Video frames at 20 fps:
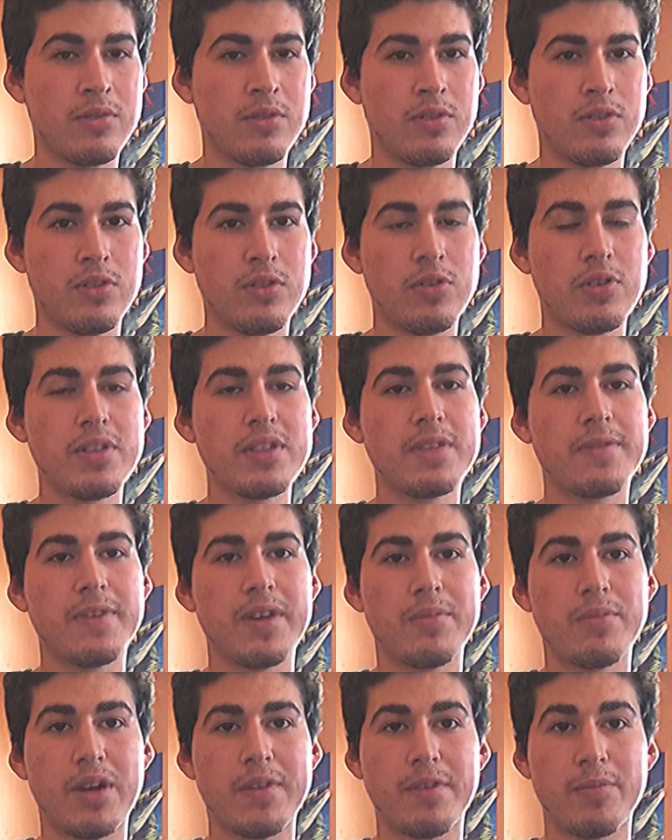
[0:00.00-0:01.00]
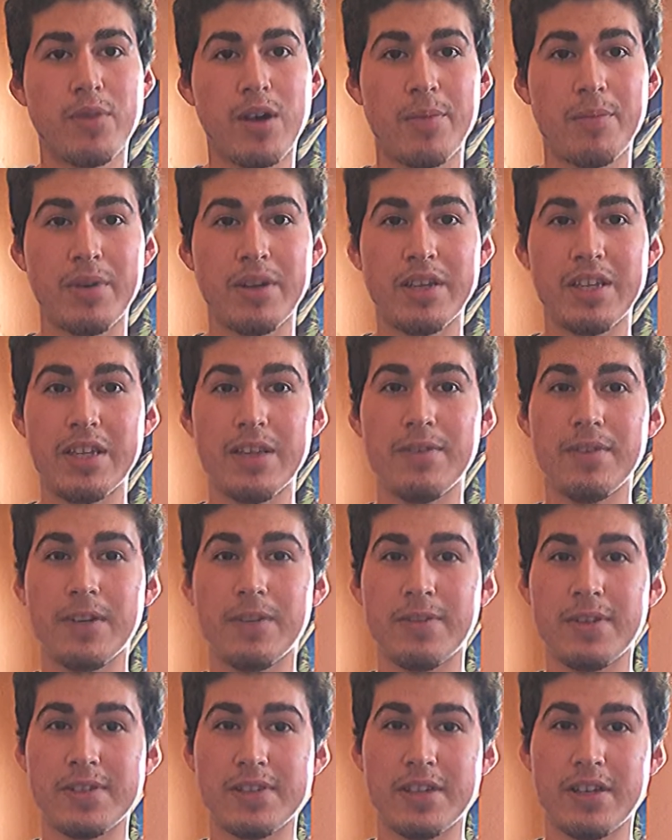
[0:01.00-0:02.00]
You can defend private property even if
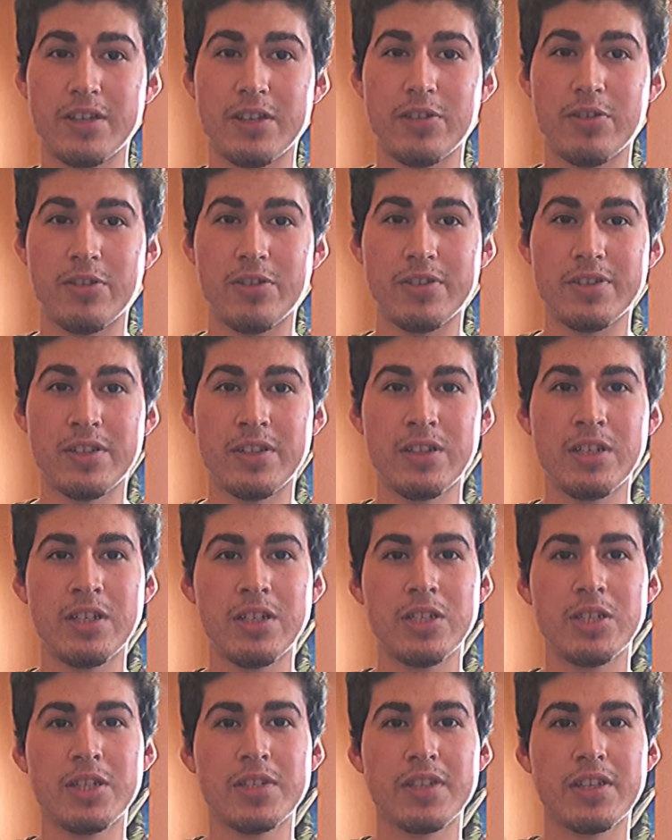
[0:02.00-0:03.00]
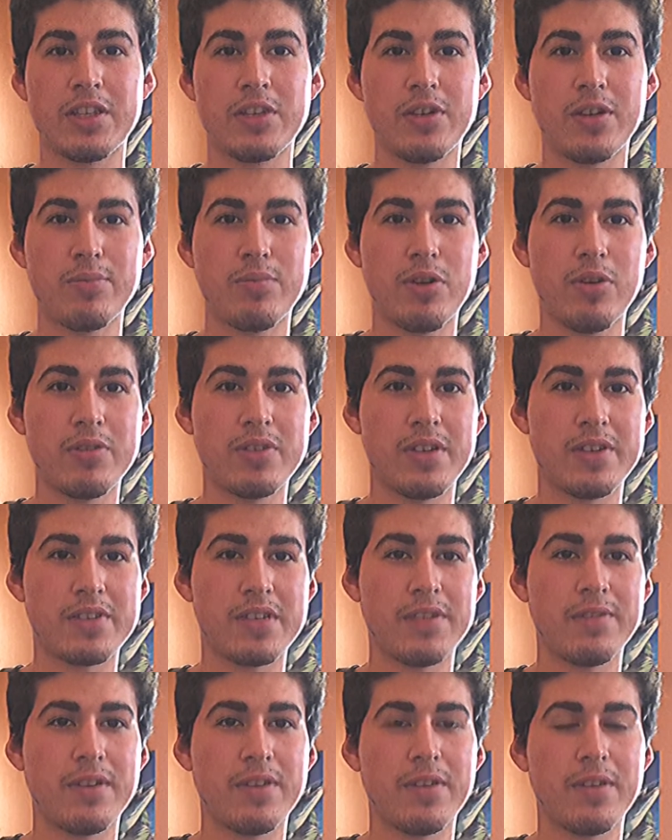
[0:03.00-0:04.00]
it's not yours, just like you can protest
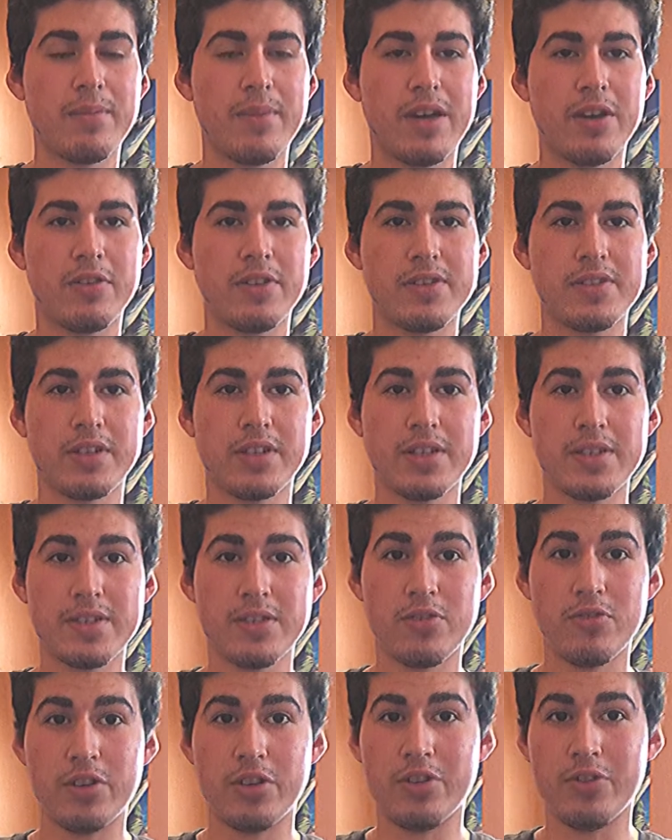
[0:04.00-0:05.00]
even if the matter doesn't concern you.